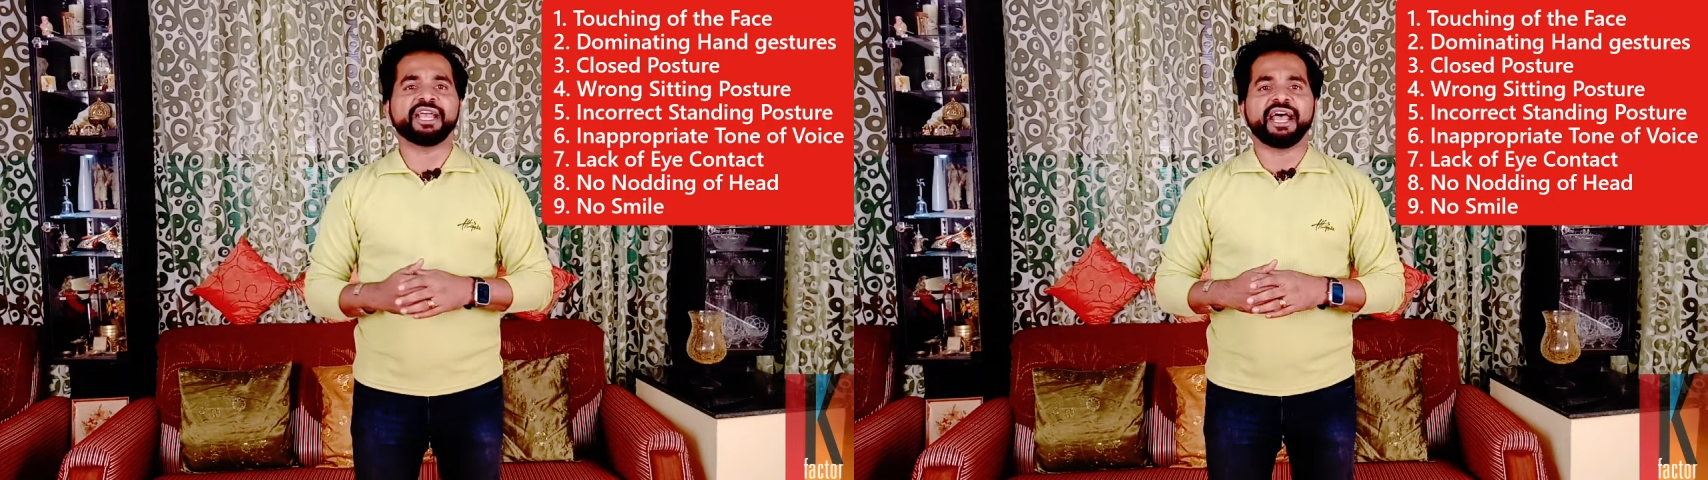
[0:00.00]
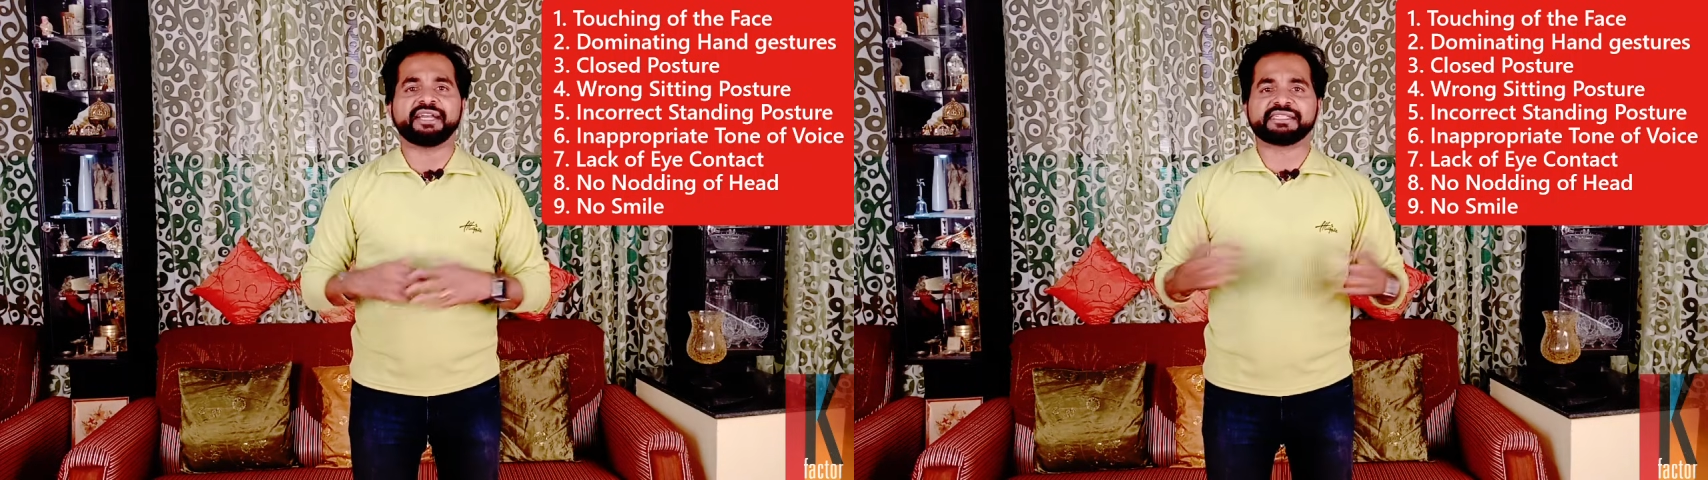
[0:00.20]

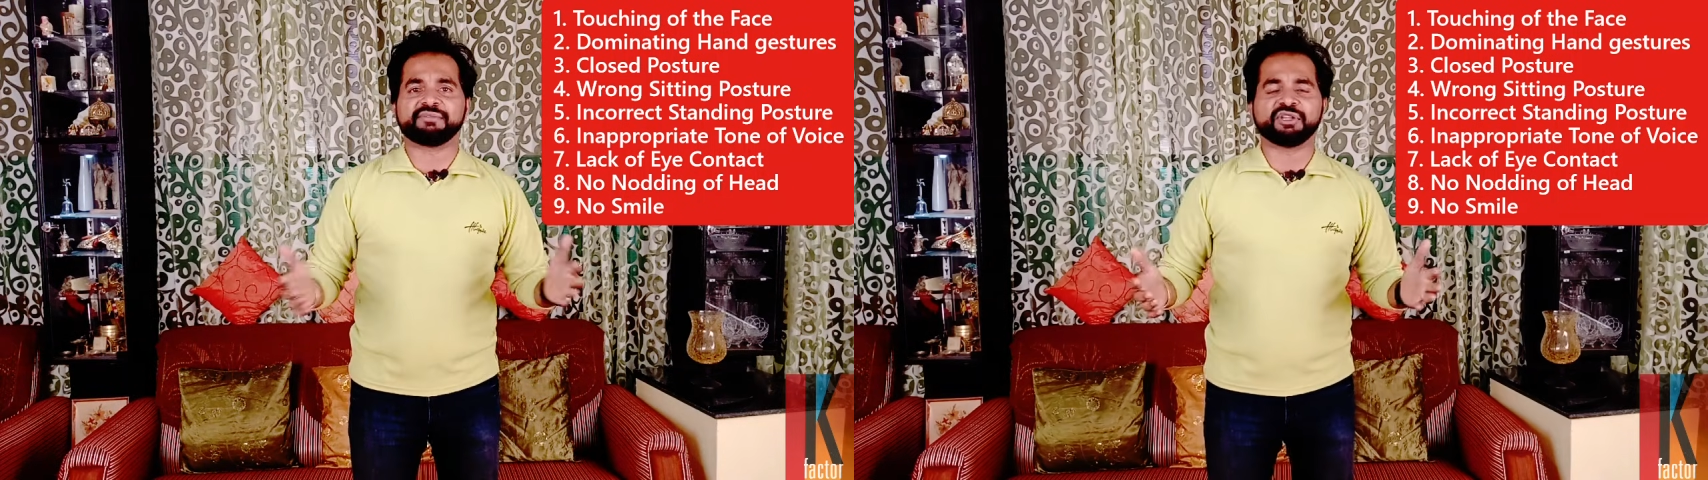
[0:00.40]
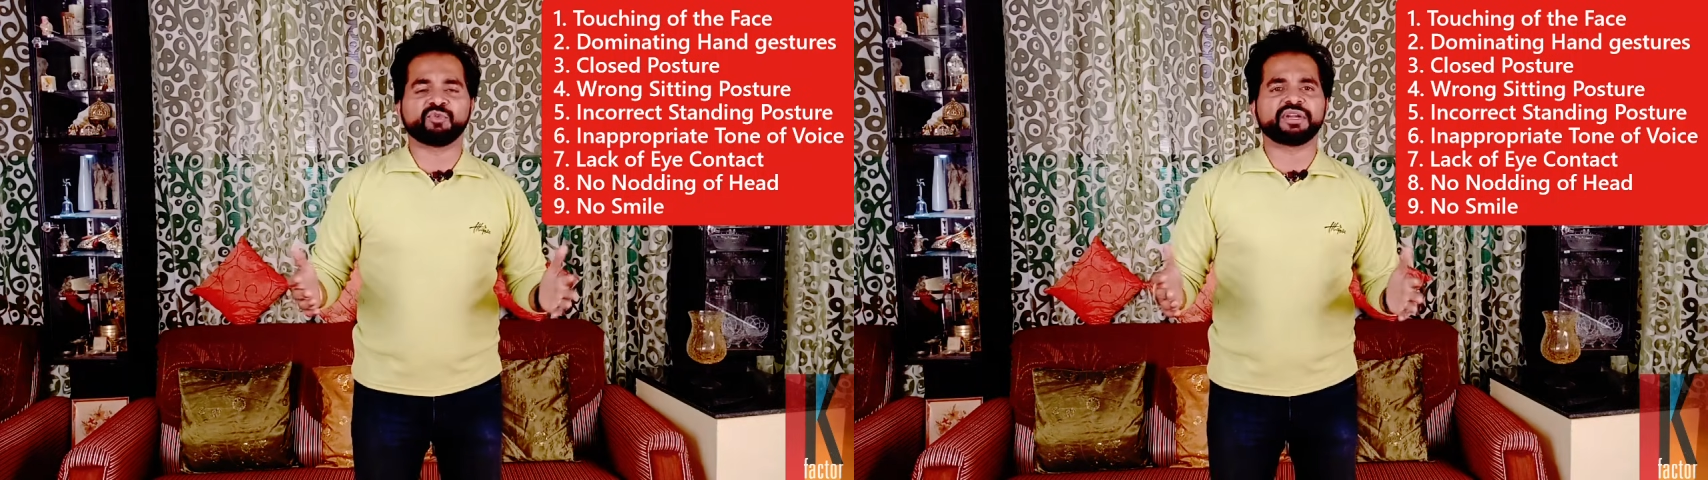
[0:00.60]
And
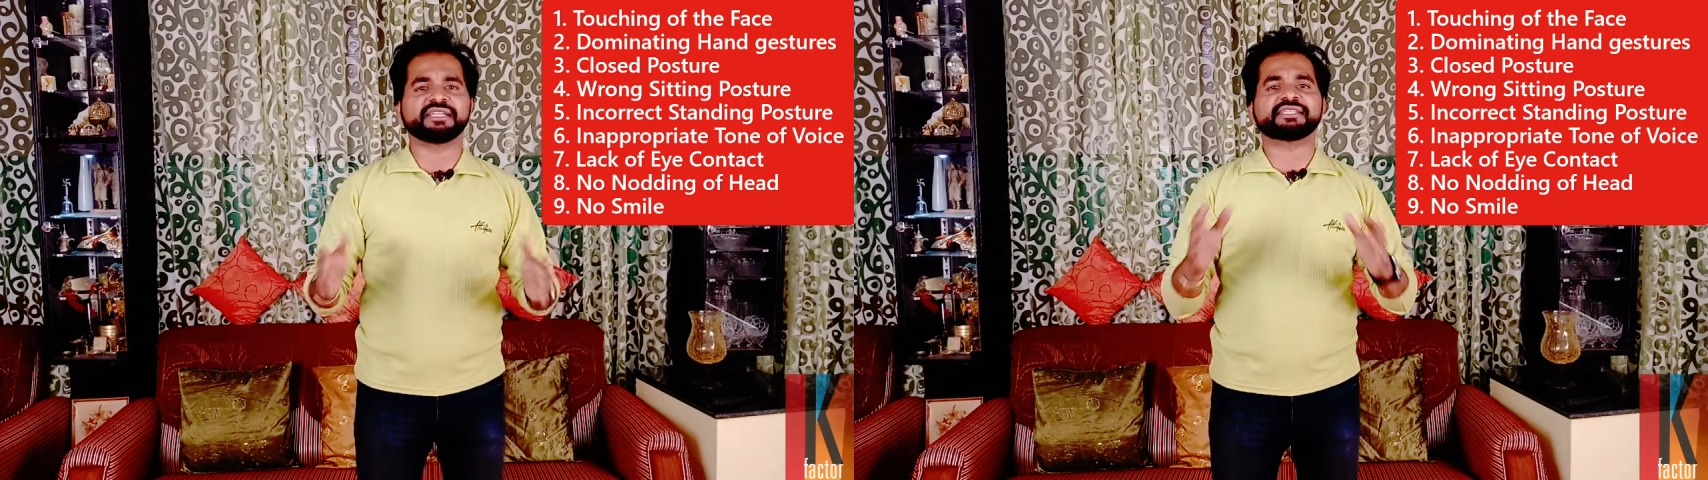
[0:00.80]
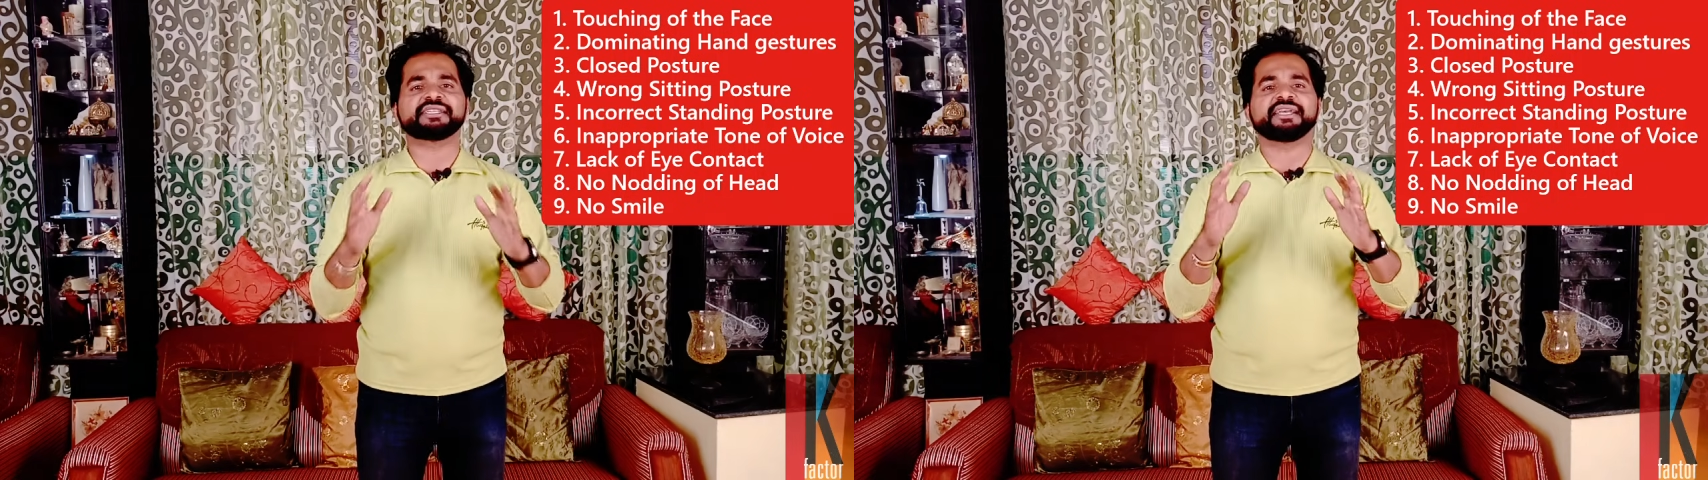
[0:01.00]
seventh one
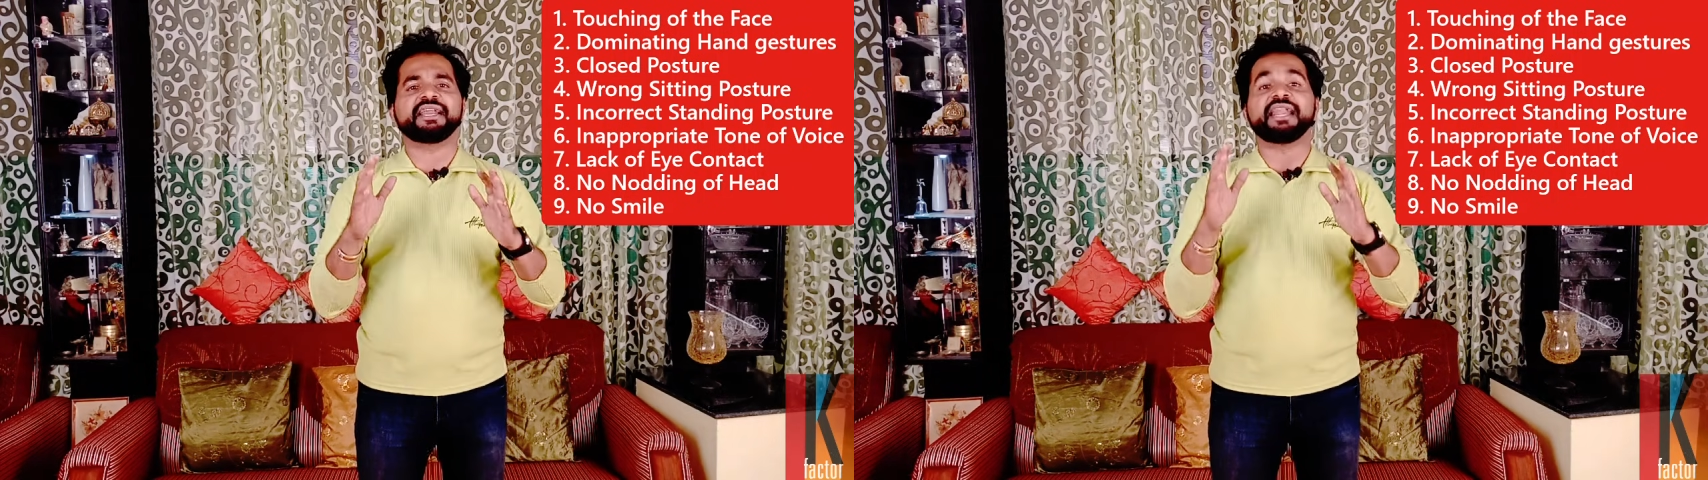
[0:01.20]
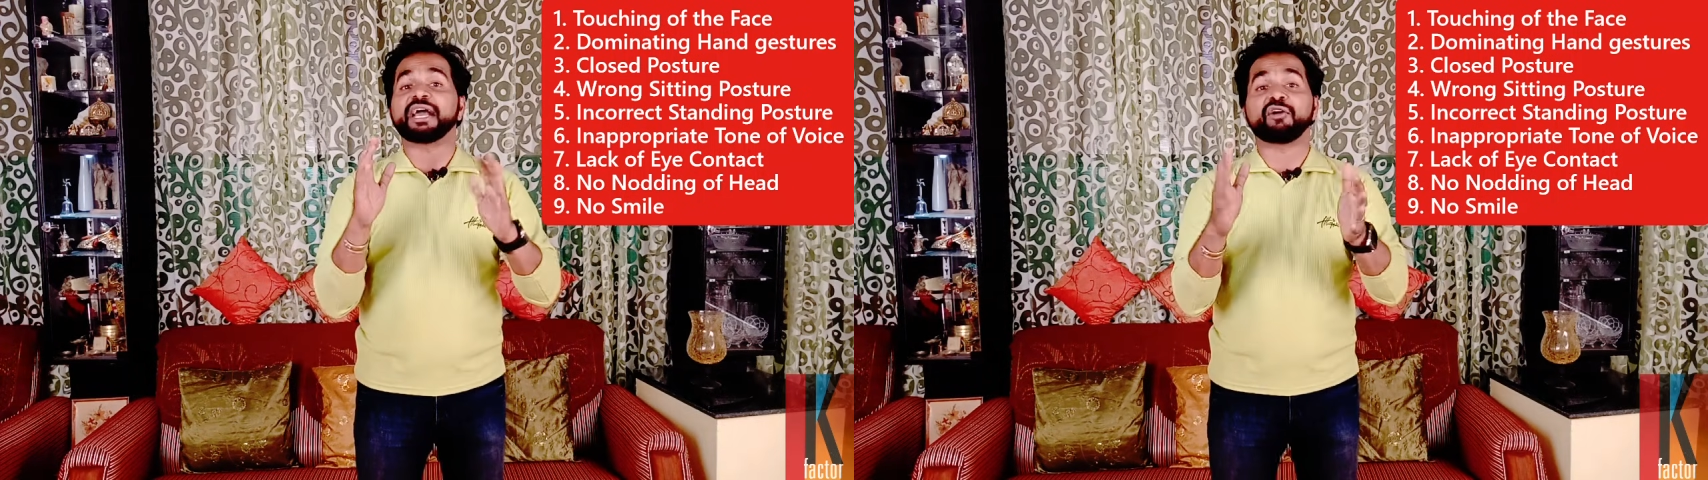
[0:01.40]
is lack